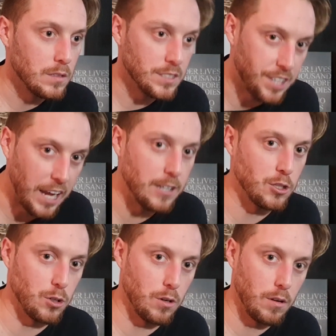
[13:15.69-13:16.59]

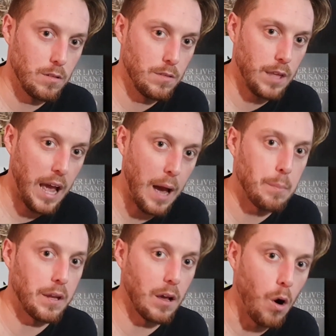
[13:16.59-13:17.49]
danger
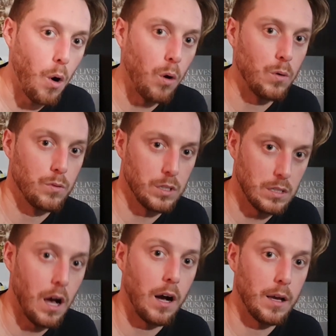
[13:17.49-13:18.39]
happening all the
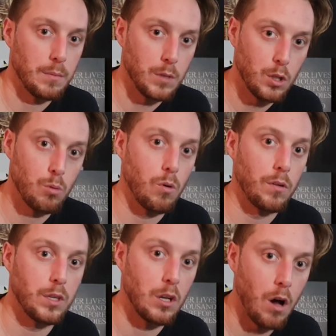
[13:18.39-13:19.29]
time throughout
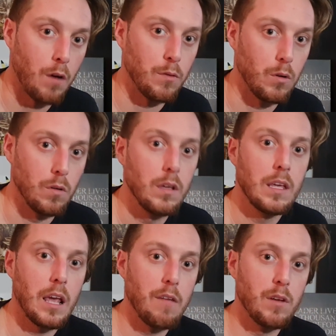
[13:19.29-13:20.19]
the novel,
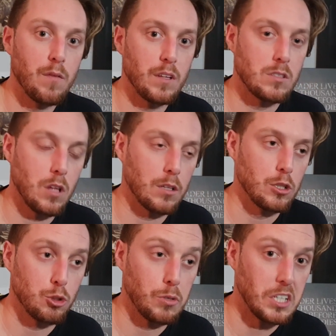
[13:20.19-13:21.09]
even if it's not the
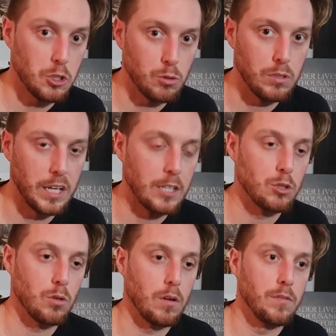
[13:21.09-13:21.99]
traditional
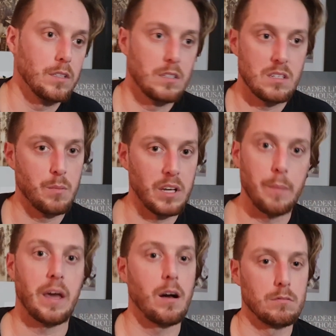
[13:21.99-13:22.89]
danger of, let's say, someone
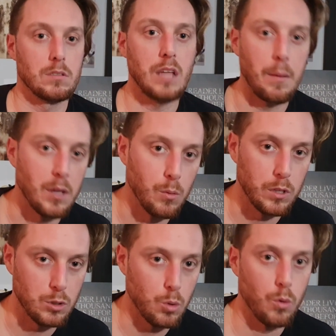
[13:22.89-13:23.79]
coming out and stabbing you with a
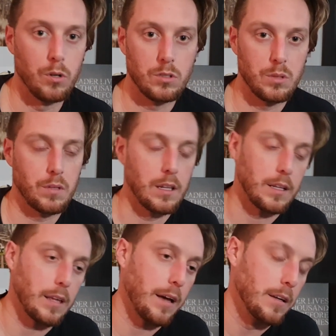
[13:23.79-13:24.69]
sword or something like
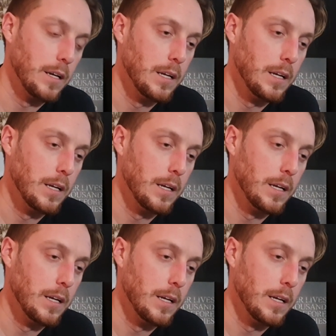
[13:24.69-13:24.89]
that.